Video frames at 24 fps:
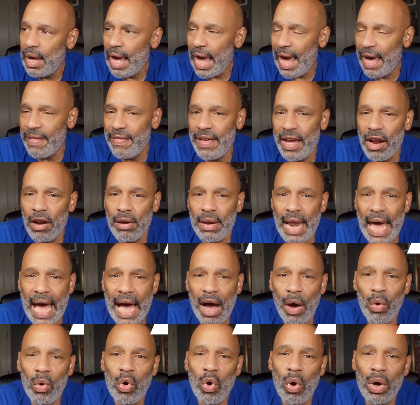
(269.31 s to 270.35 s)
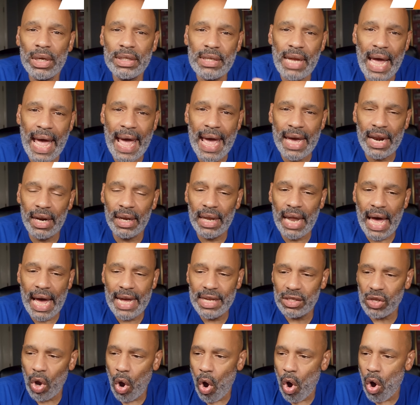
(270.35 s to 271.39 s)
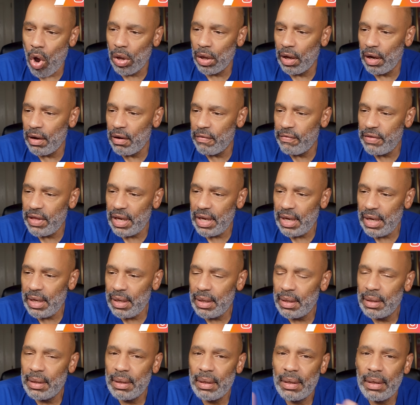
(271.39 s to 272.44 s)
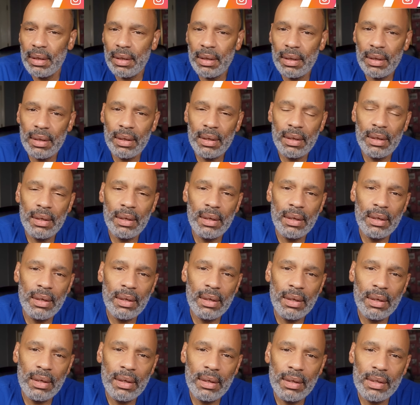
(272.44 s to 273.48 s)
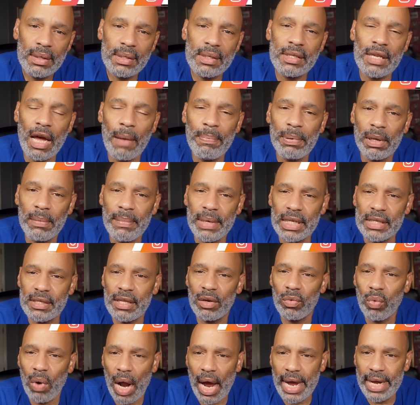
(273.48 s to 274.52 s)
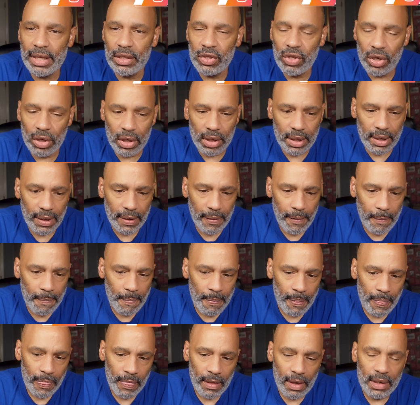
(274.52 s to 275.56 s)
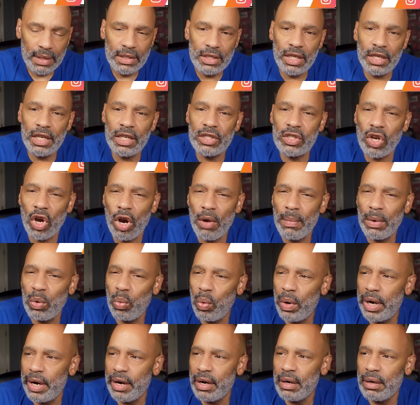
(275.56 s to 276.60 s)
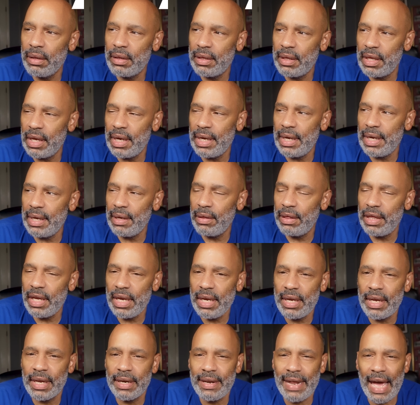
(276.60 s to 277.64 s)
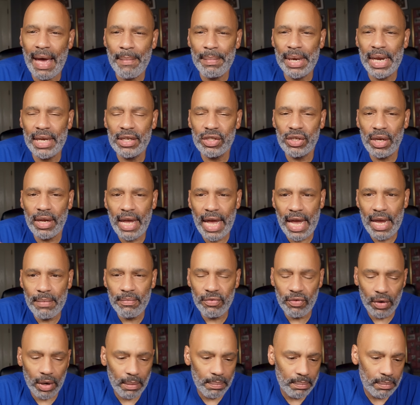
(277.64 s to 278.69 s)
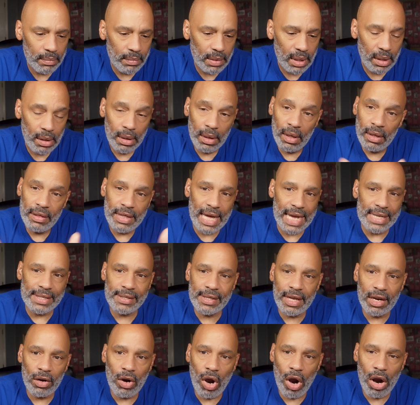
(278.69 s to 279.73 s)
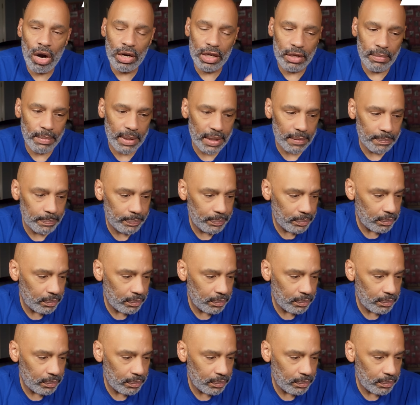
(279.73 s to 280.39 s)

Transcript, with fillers: And they are now going to analyze all of the supplements that Ryan took to determine where the, the contamination came from. That's their argument.